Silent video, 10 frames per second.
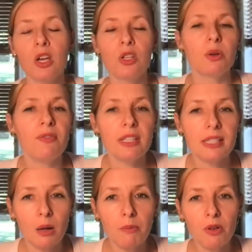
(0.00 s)
So if it's
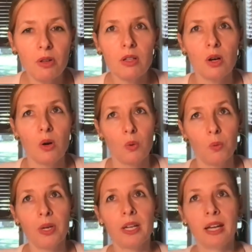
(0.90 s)
helpful,
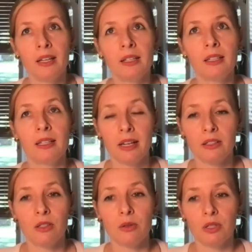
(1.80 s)
we can
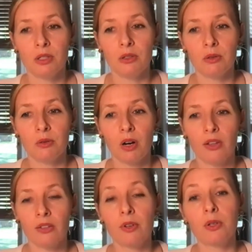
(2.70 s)
connect you to
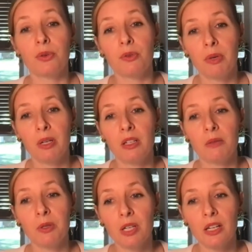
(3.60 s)
other folks who have been in
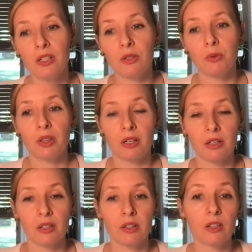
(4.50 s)
communication with
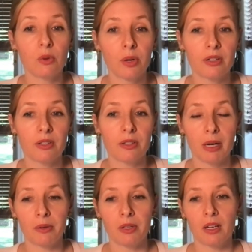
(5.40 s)
their their lawyers
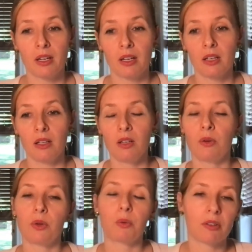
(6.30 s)
about you
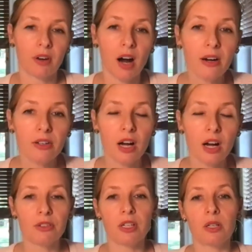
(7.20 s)
know the work for hire
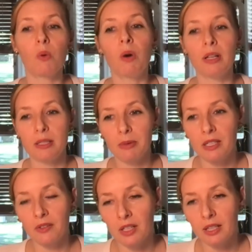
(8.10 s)
doctrine what
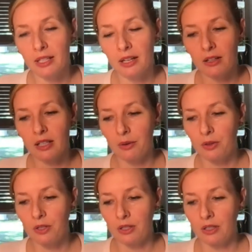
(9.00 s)
specifically they're allowed
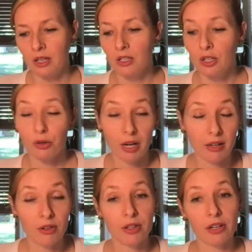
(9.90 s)
to to create
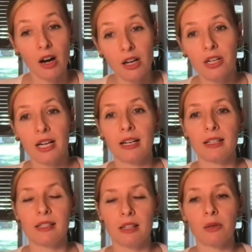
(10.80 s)
under their
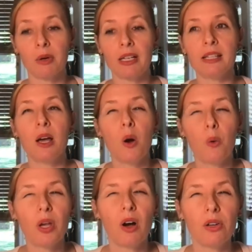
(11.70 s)
contracts and otherwise
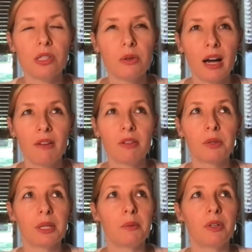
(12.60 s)
we also have a
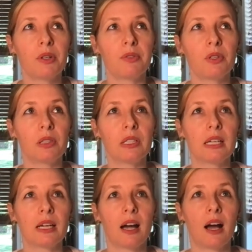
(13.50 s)
really wonderful
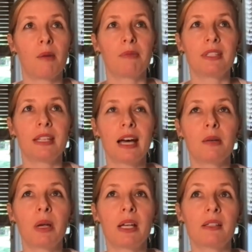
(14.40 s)
um,
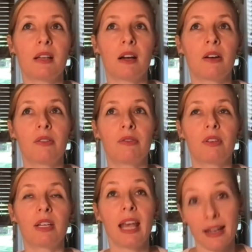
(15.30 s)
database of
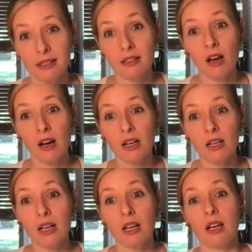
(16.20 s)
case law
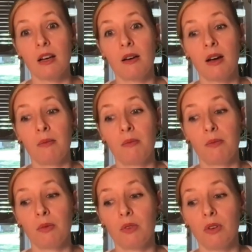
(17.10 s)
um,
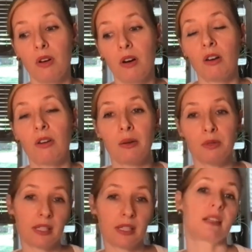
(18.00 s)

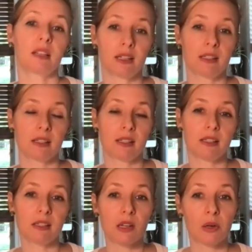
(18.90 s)
around cc
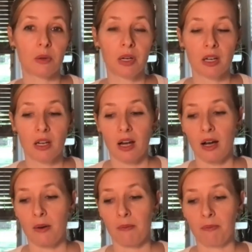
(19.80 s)
licenses so
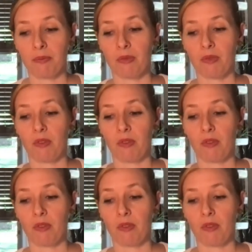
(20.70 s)
um,